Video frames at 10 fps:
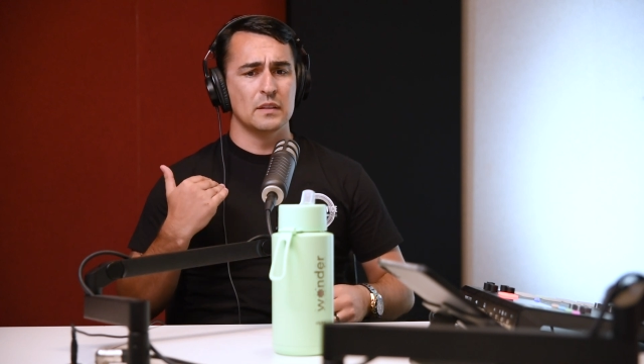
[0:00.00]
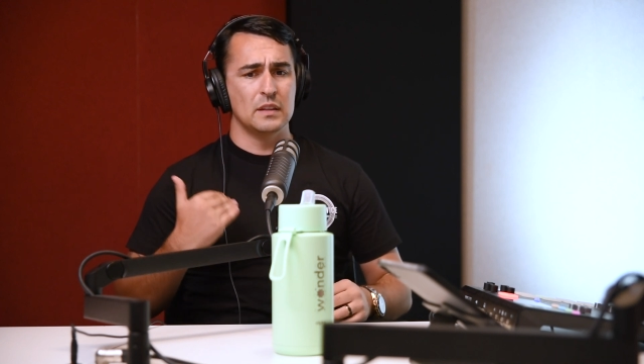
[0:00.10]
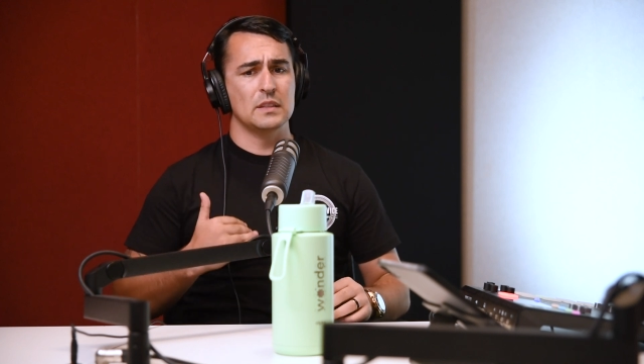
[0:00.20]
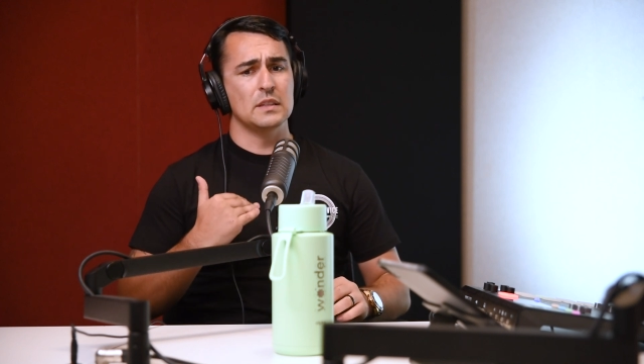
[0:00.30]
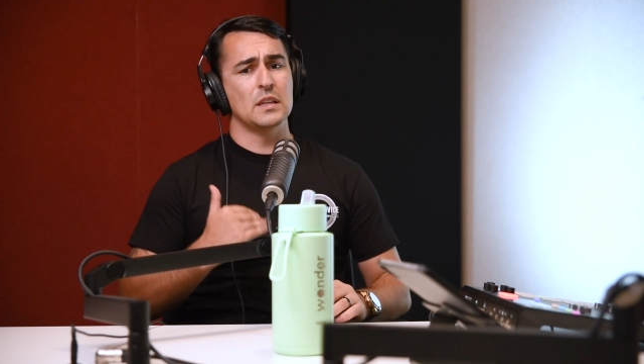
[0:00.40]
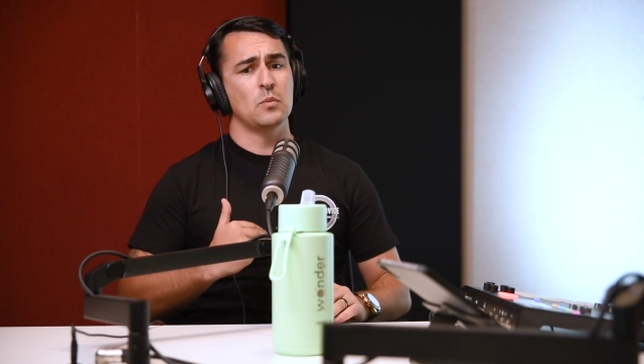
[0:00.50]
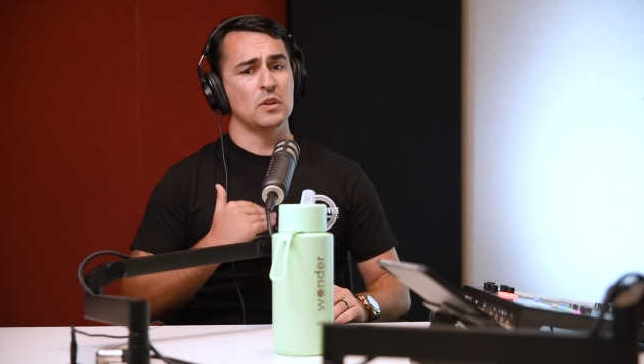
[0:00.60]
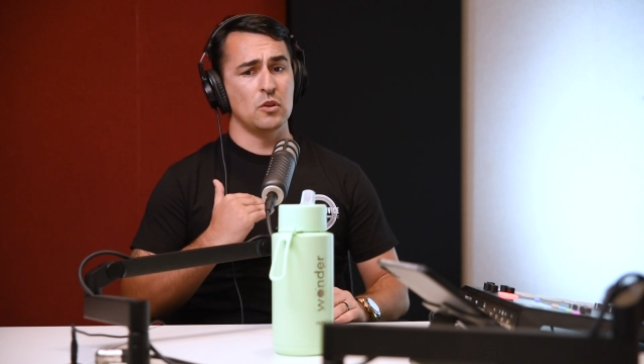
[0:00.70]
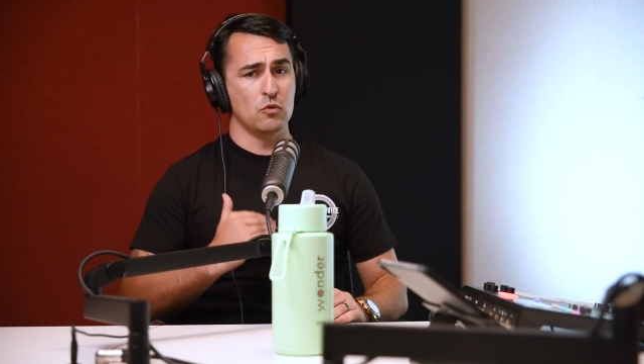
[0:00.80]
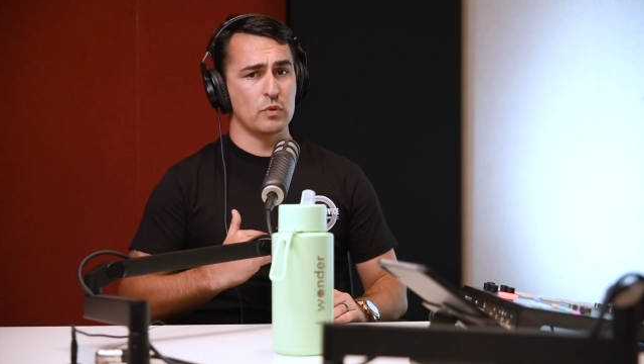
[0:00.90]
this is something
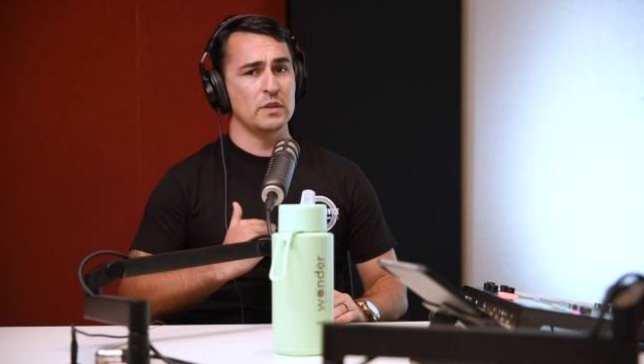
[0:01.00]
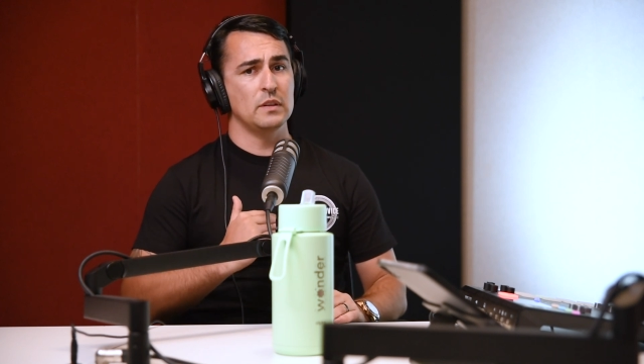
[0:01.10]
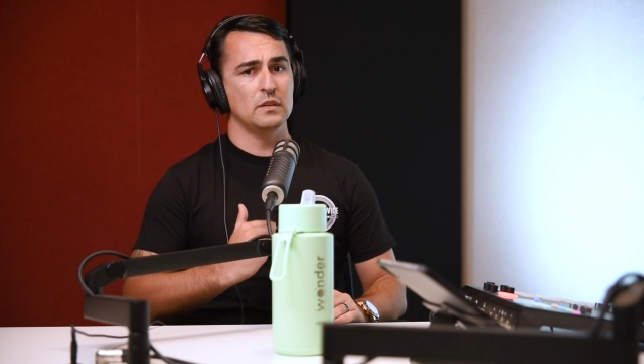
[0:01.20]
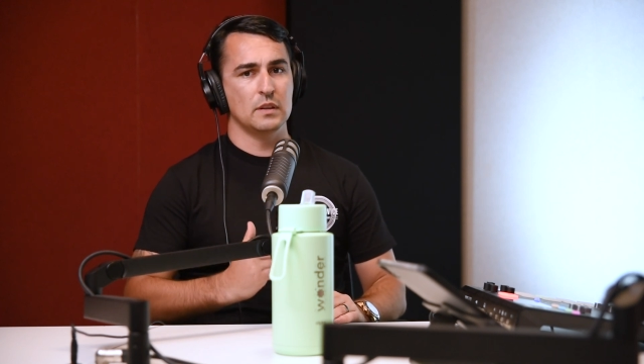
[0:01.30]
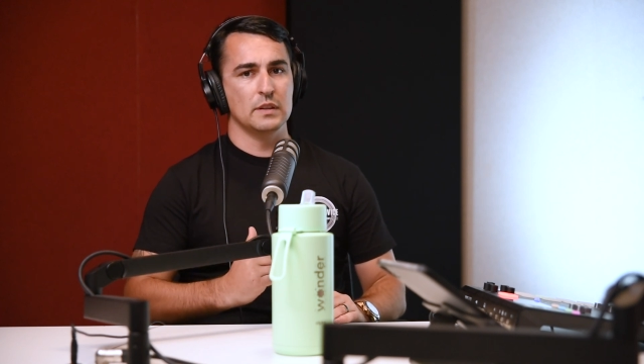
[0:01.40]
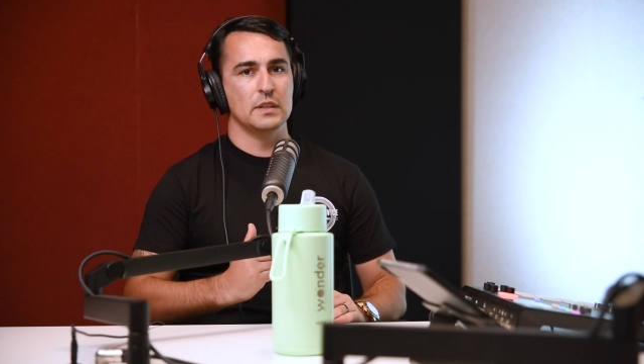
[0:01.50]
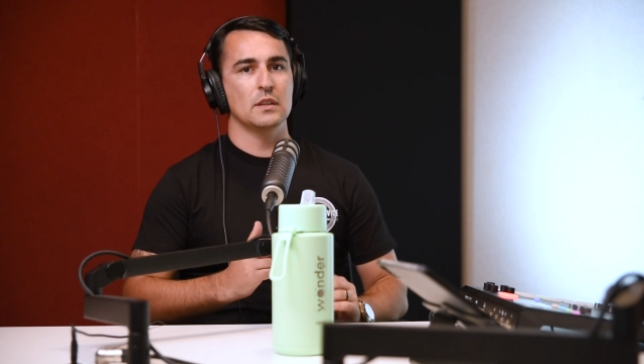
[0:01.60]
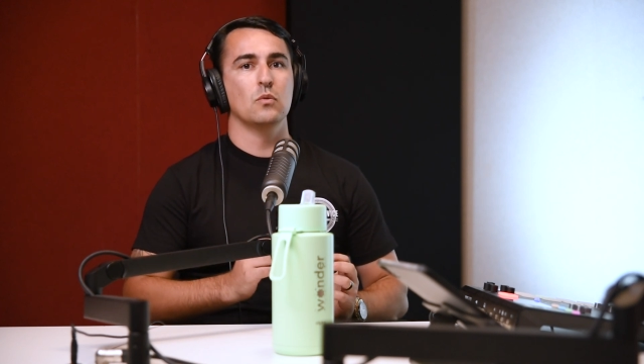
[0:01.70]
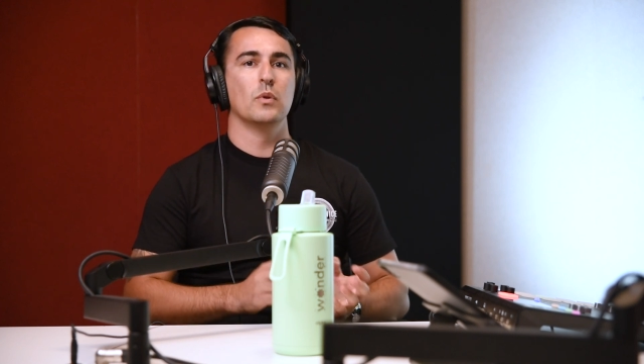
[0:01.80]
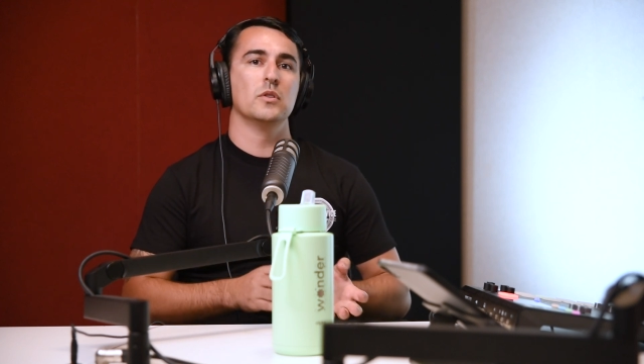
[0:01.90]
that you really need to
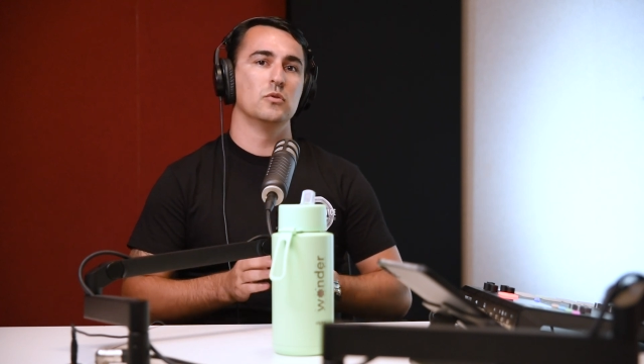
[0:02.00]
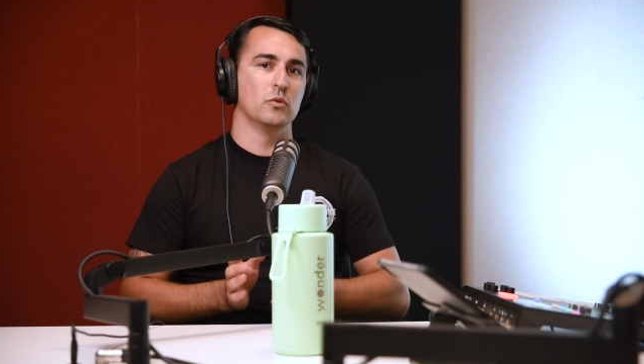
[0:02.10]
consider when you're